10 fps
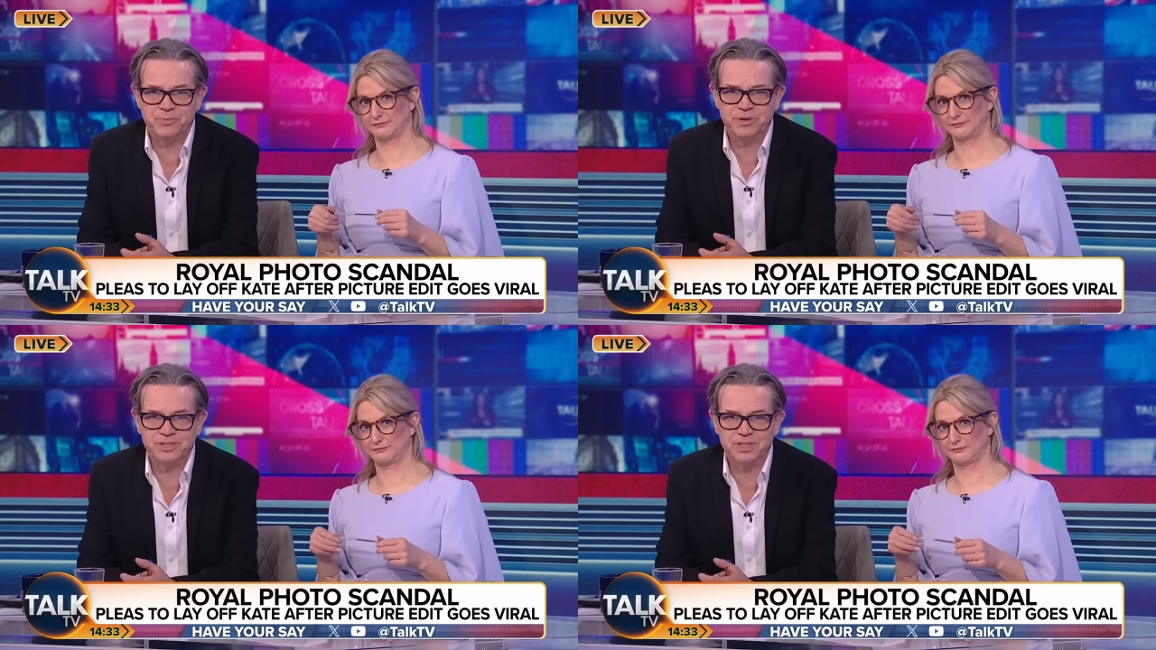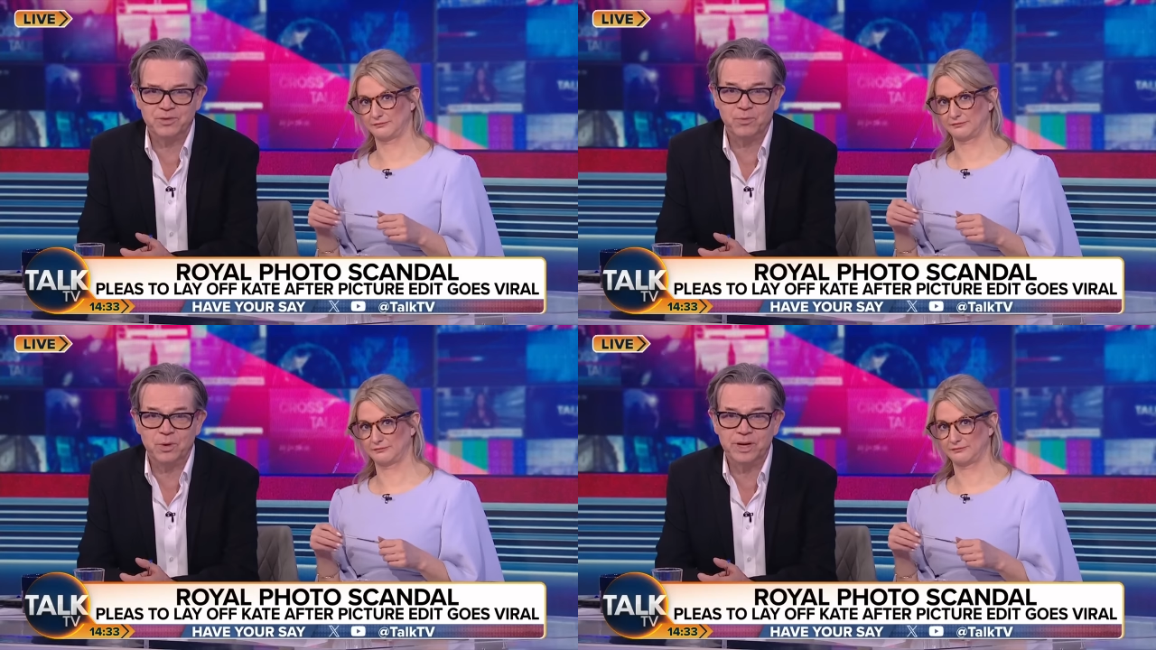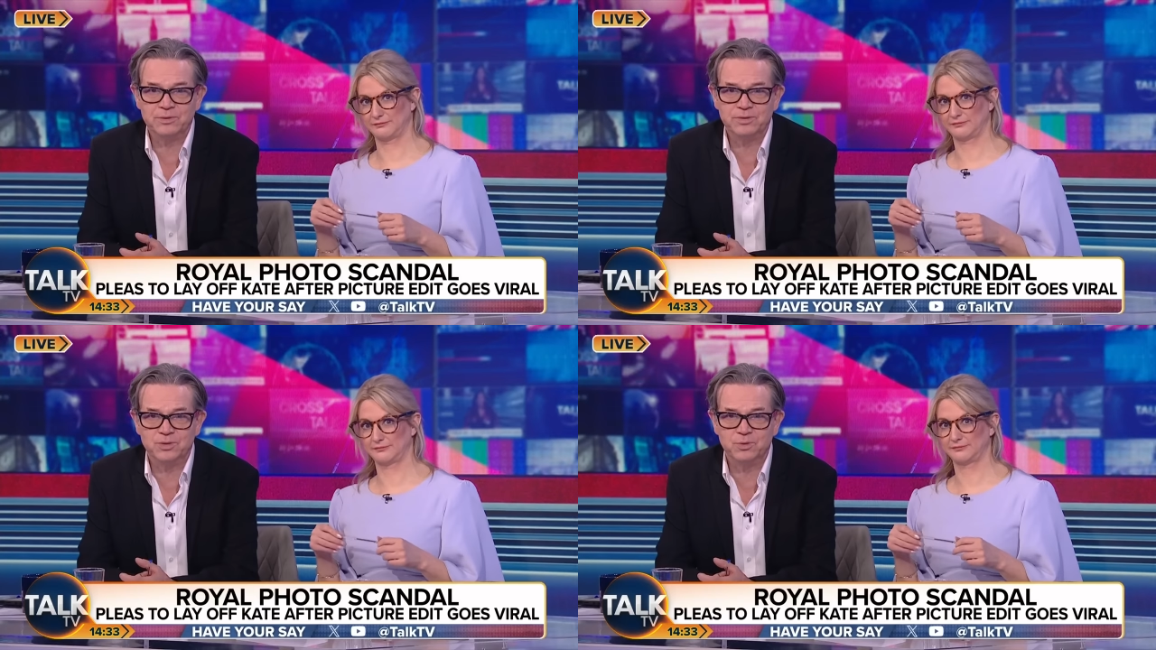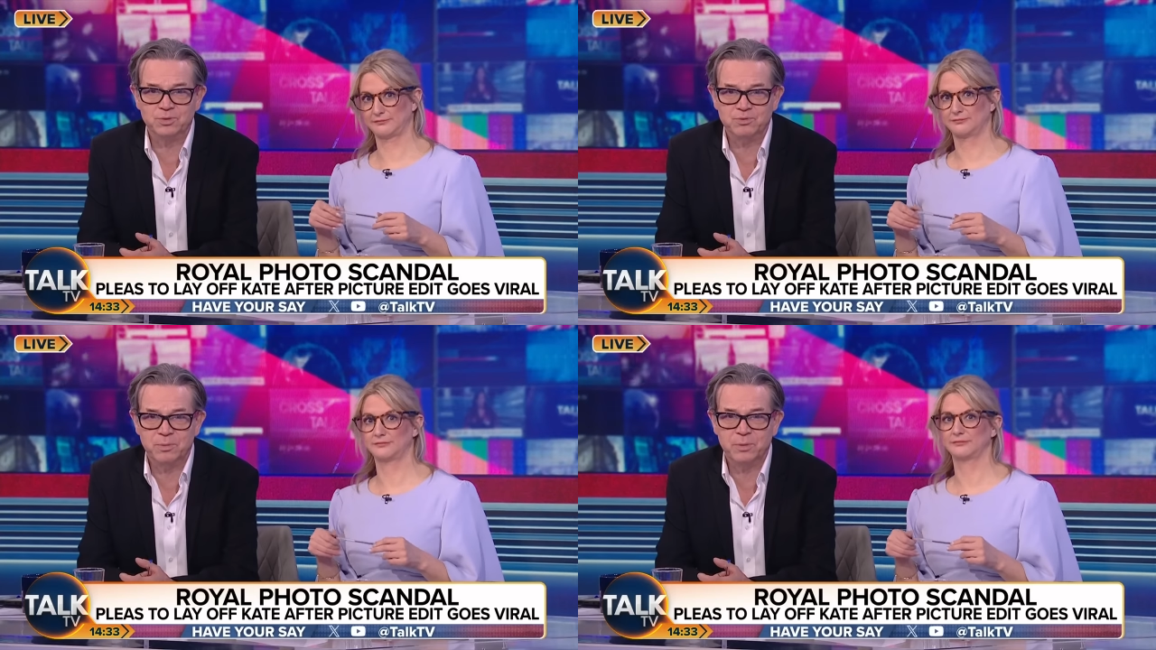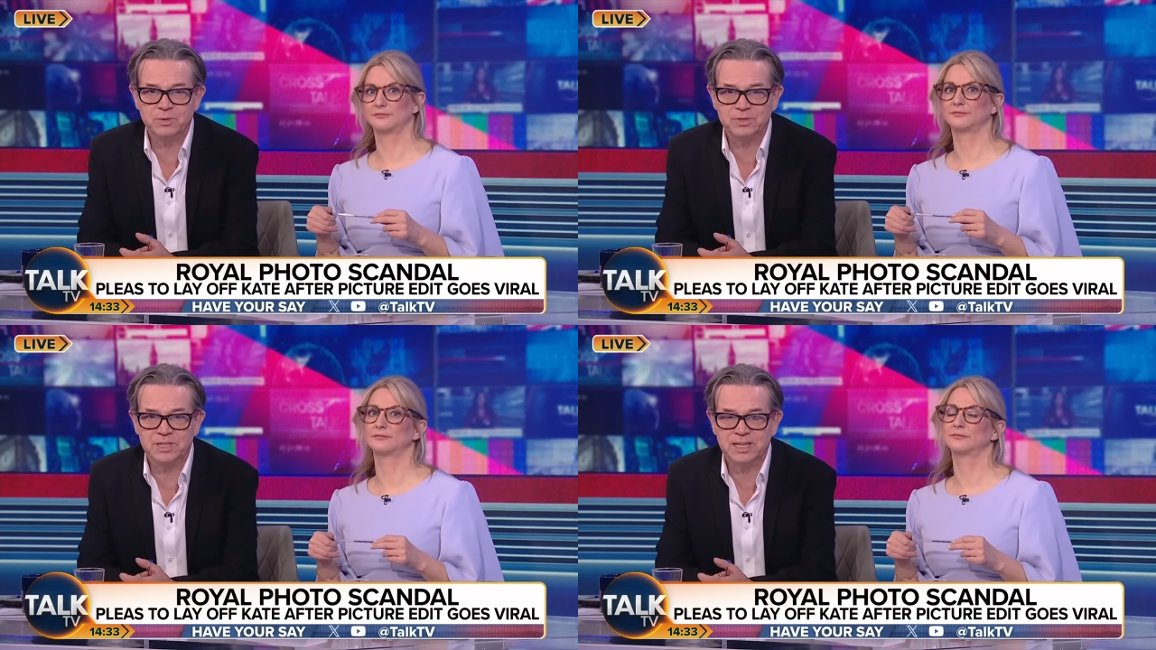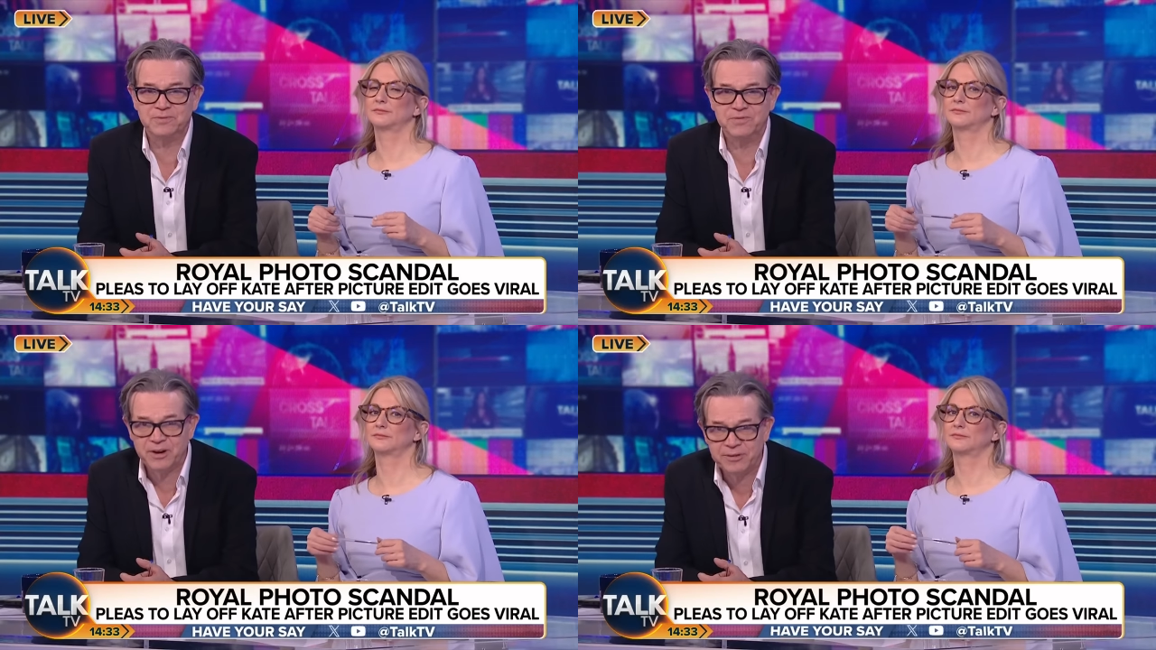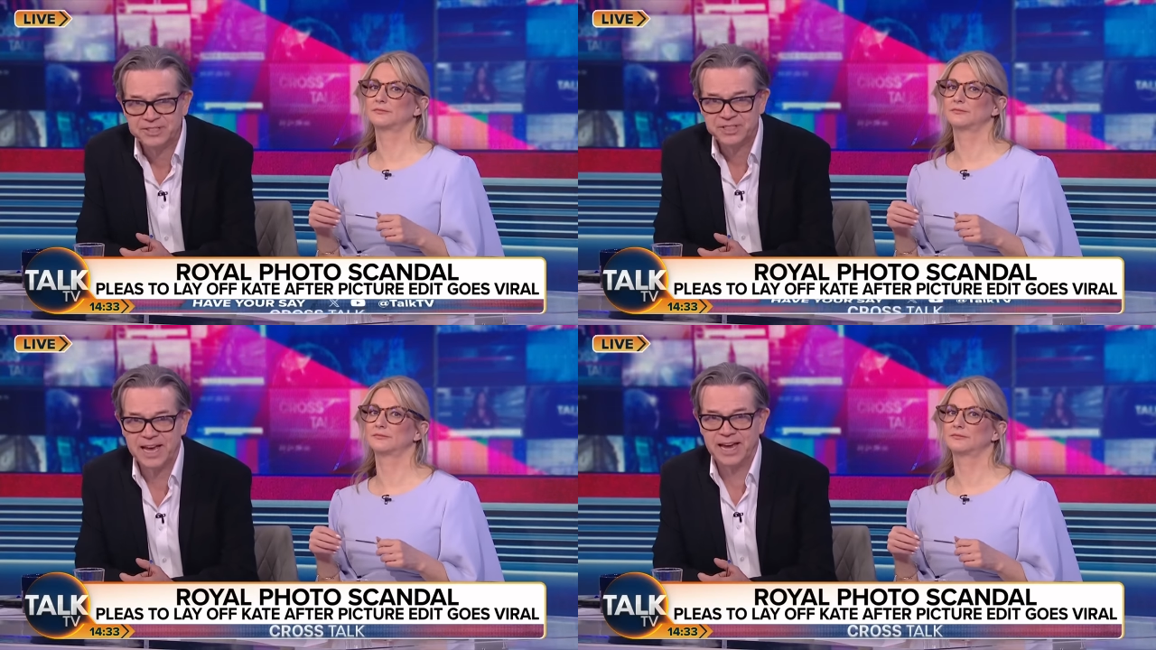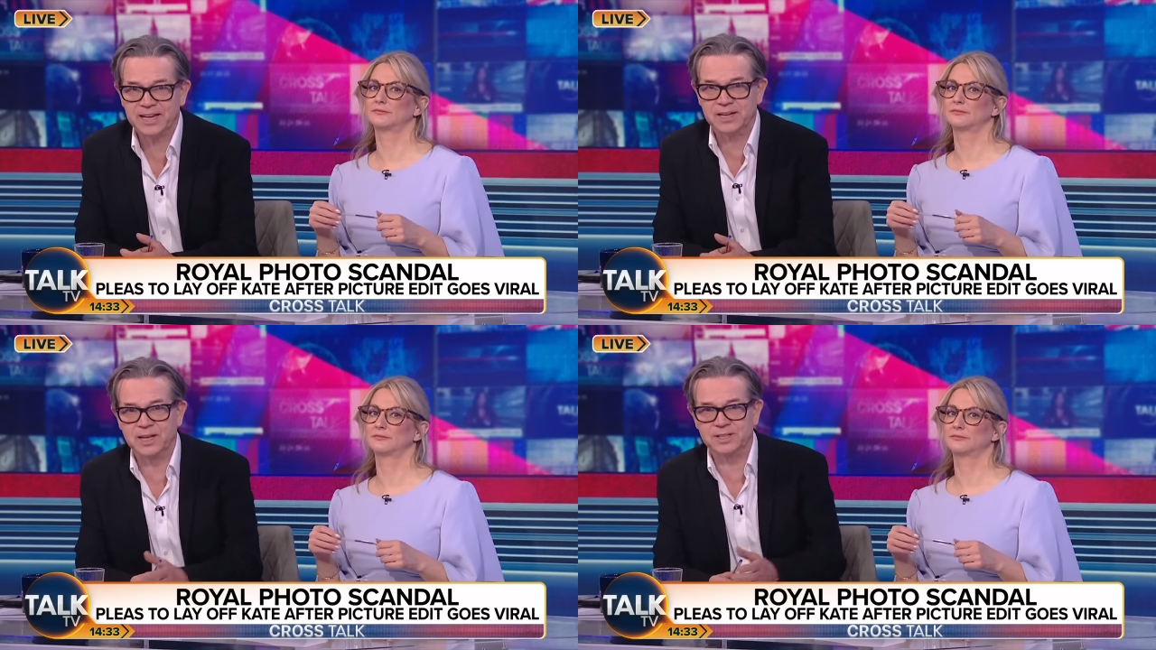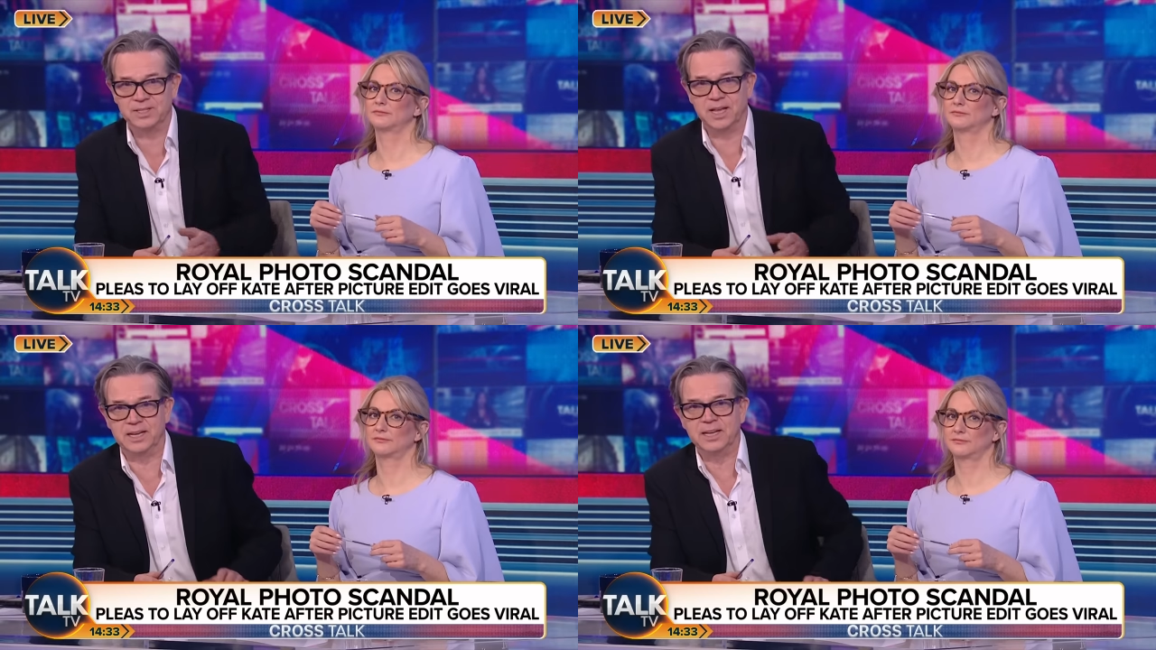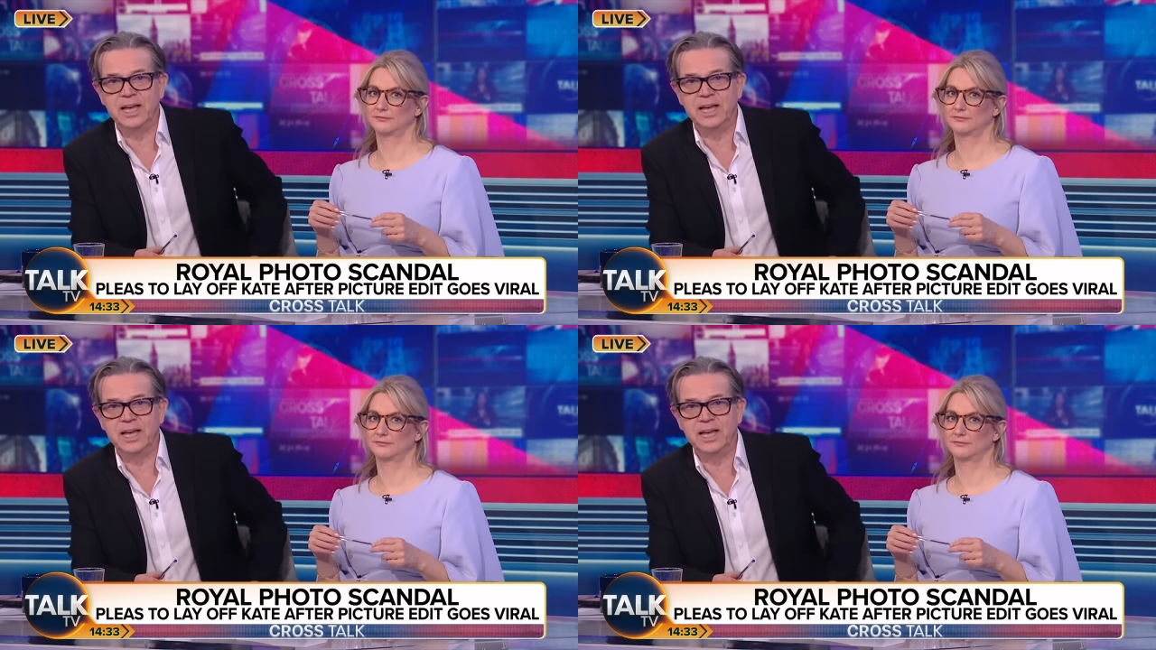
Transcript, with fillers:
Speaker 1: Princess of Wales, who was reportedly very sad last night